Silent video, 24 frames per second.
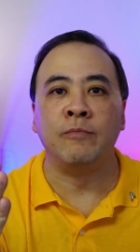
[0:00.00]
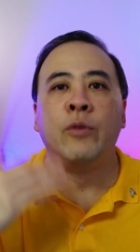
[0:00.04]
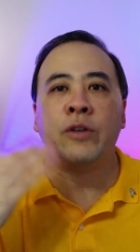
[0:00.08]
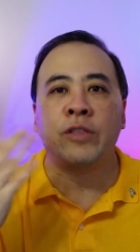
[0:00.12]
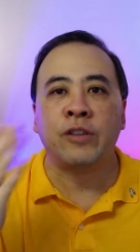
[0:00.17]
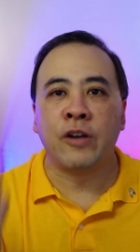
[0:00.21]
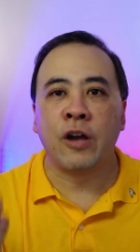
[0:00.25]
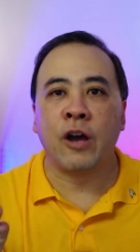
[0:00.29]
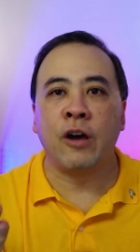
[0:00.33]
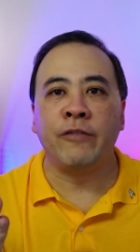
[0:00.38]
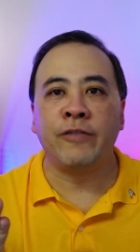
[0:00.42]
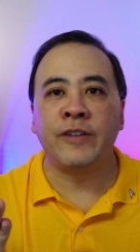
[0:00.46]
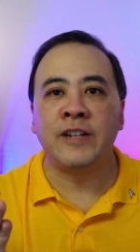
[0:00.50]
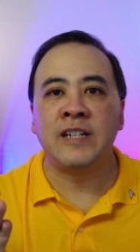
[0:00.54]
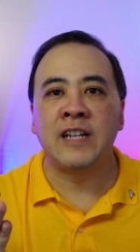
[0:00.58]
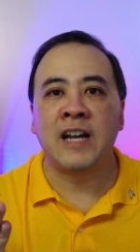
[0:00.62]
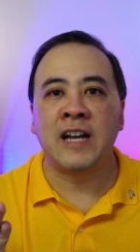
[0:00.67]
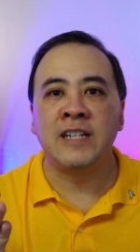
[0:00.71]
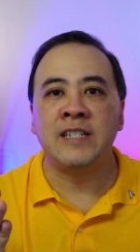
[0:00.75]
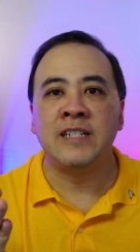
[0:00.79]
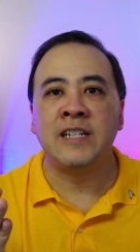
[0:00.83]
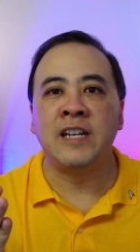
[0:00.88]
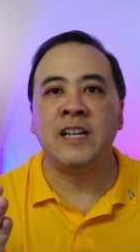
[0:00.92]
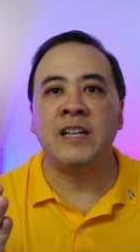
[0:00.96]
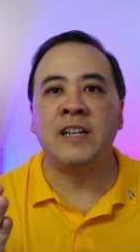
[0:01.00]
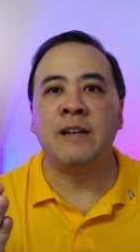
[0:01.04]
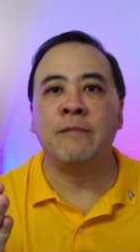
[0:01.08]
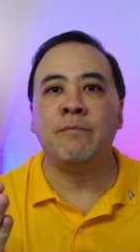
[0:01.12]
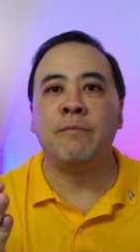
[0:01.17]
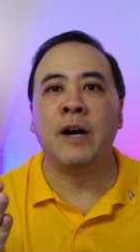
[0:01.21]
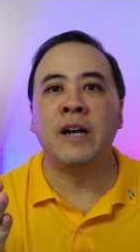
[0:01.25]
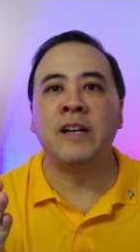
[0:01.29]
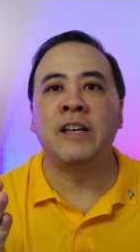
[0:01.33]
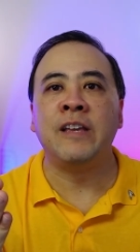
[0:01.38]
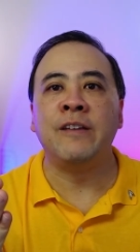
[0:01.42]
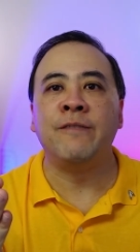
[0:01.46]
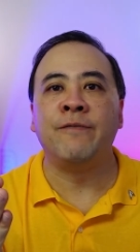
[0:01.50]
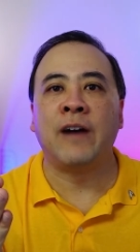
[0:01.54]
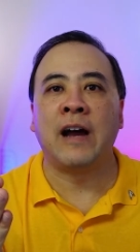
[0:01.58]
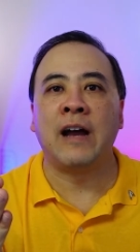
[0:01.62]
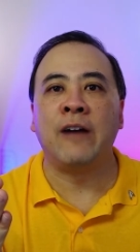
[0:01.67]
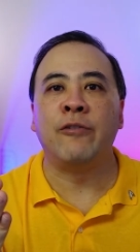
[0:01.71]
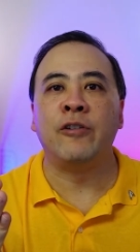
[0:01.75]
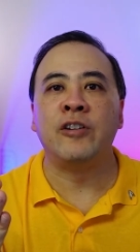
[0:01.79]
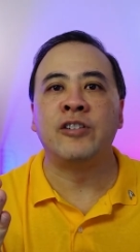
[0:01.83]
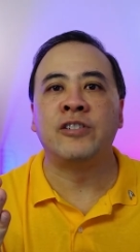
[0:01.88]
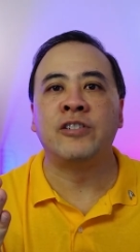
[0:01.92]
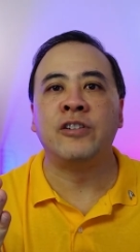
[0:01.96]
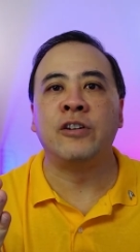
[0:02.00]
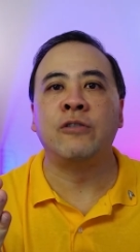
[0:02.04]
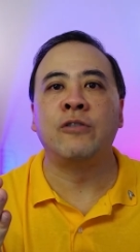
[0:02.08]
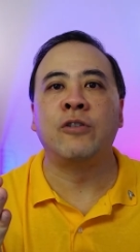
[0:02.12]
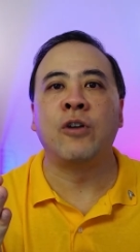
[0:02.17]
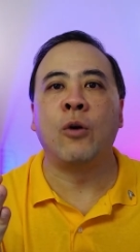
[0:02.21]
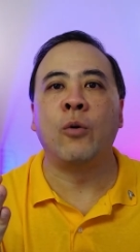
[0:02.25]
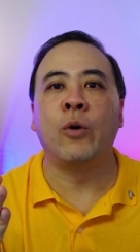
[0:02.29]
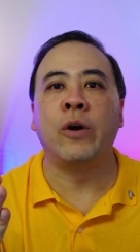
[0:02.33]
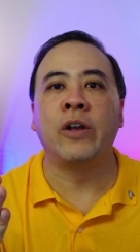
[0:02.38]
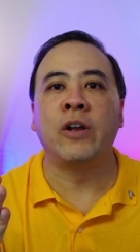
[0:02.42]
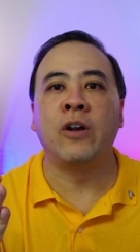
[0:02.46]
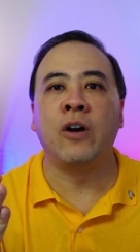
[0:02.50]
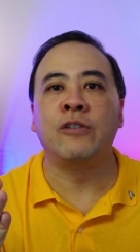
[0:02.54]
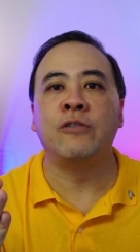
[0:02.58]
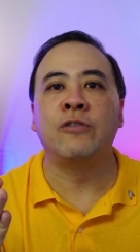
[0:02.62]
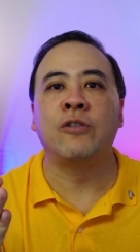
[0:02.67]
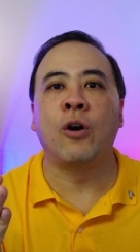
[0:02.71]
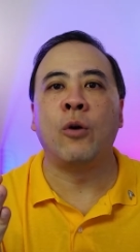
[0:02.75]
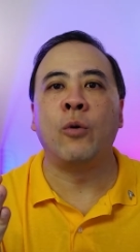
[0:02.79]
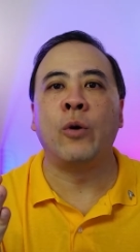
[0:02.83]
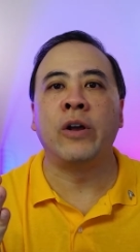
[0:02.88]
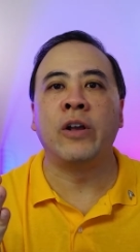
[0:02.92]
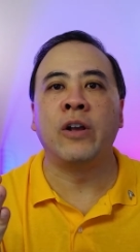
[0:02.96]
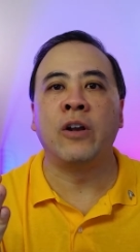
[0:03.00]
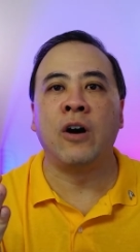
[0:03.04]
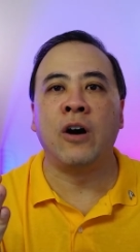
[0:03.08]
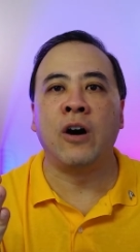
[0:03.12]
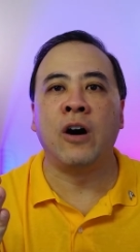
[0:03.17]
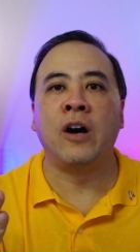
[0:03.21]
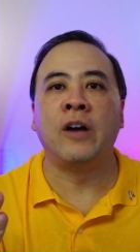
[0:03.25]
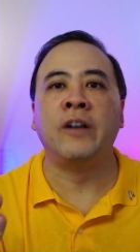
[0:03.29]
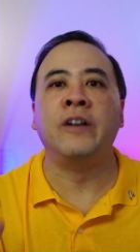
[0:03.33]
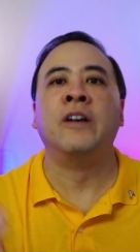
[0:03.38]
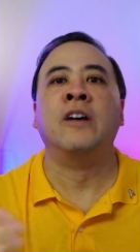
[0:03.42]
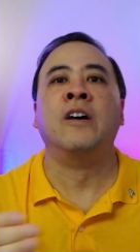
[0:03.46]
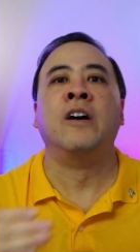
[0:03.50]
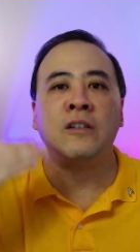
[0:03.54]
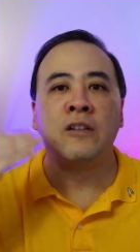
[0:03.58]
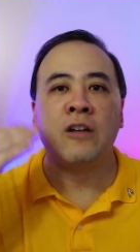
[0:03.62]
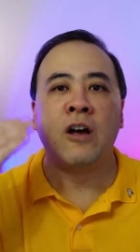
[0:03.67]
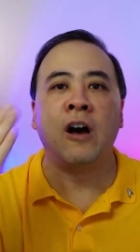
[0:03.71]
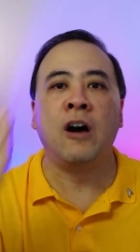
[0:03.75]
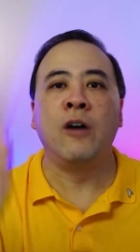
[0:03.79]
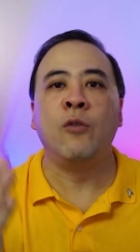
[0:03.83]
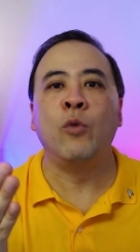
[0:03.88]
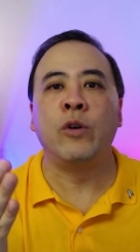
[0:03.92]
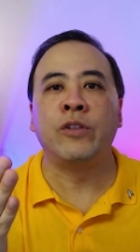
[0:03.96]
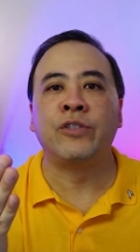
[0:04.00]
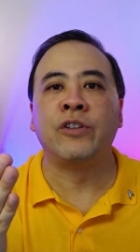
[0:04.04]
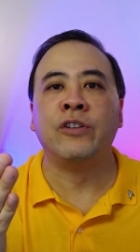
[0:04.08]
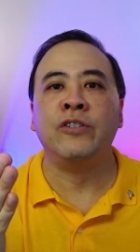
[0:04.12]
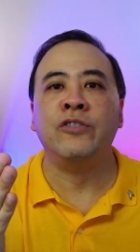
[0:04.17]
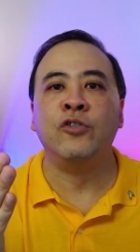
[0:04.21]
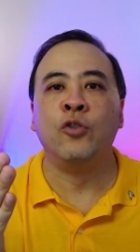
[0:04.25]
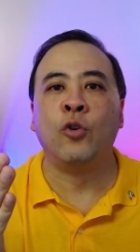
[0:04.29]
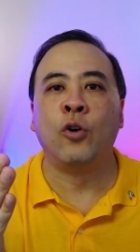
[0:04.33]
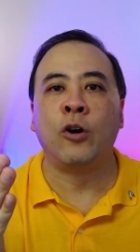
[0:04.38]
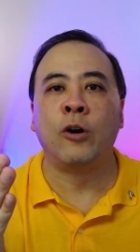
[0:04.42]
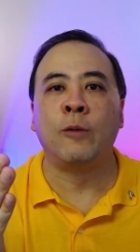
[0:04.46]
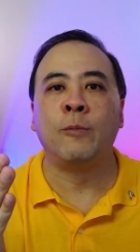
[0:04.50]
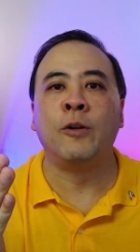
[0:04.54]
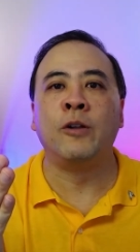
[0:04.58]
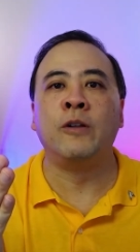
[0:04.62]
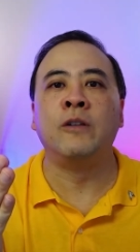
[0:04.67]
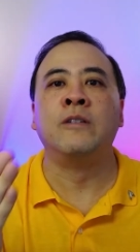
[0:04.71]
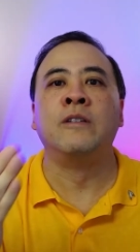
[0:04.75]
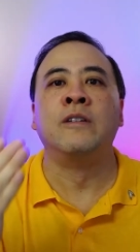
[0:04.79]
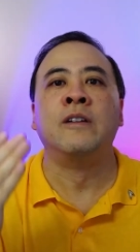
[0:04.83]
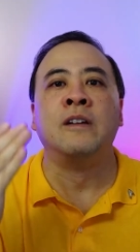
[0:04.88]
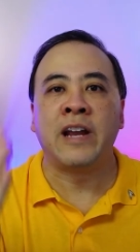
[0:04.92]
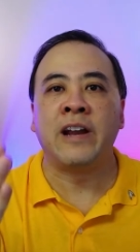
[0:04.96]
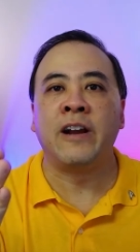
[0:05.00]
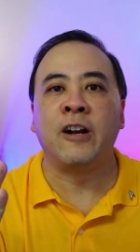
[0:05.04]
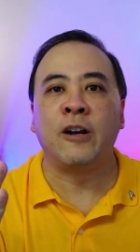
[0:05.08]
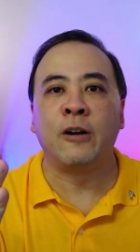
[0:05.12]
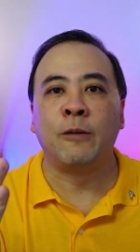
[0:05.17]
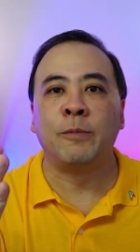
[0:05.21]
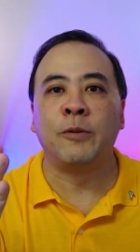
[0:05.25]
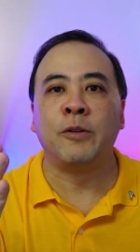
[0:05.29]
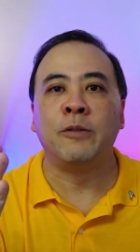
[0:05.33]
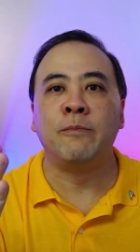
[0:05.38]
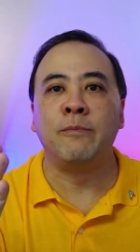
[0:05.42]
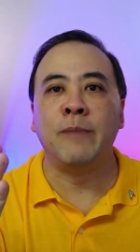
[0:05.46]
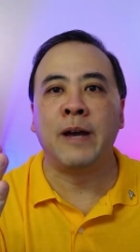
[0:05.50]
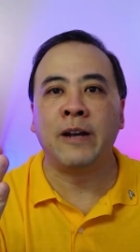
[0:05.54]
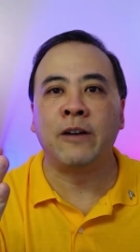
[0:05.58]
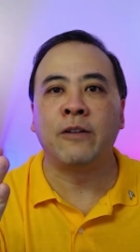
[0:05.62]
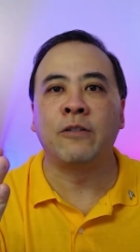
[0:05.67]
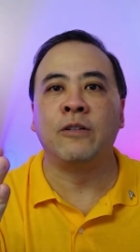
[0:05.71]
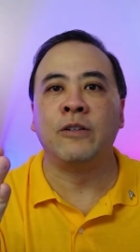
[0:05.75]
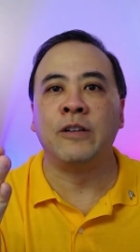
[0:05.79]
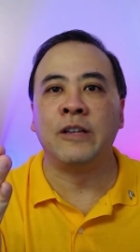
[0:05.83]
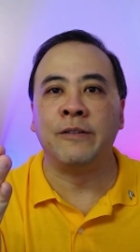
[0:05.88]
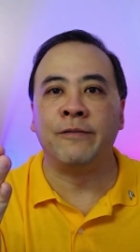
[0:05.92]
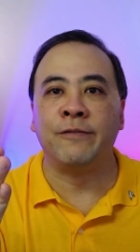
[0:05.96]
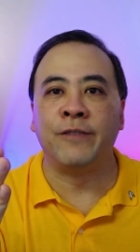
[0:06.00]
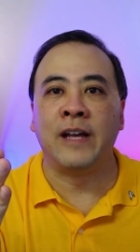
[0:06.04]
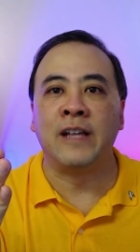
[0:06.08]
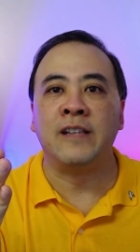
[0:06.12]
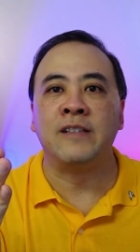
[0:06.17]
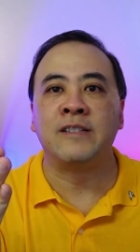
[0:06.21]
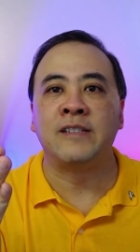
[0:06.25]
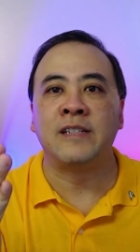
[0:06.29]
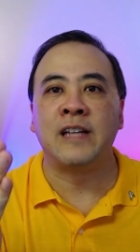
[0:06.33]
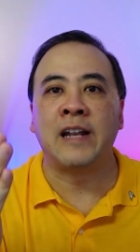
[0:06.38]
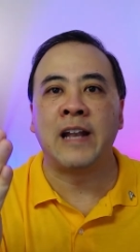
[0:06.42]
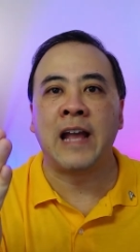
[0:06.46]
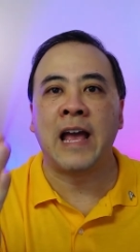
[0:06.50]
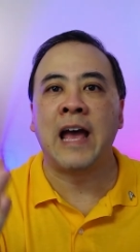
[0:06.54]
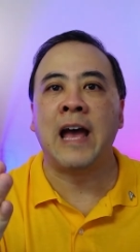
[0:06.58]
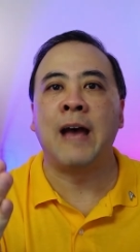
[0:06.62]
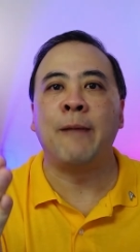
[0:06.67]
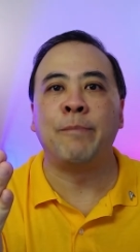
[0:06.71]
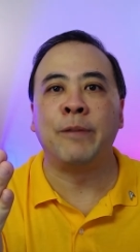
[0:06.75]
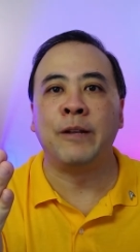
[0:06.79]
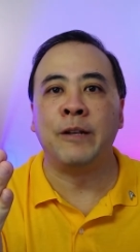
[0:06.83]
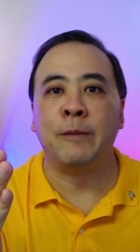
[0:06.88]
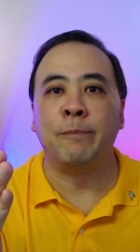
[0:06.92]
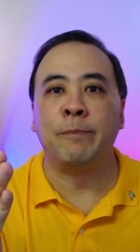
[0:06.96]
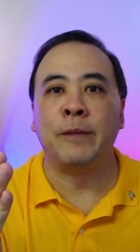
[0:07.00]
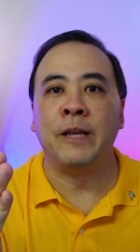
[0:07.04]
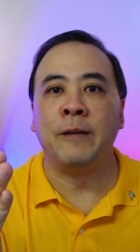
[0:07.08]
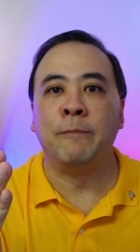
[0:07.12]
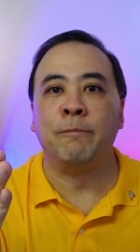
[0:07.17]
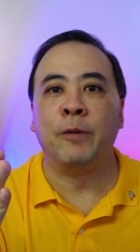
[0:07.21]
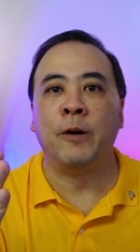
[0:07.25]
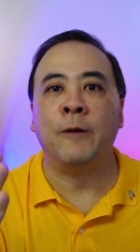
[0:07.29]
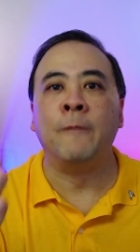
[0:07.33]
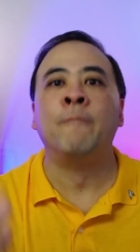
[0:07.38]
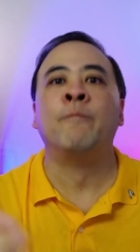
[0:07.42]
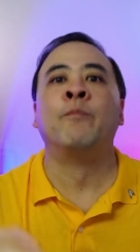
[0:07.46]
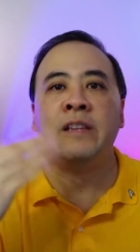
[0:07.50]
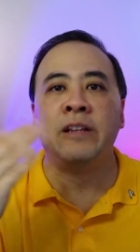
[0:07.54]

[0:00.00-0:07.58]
With COVID-19 and monkeypox virus still going on, along with the normal terrible medical events that happen to people,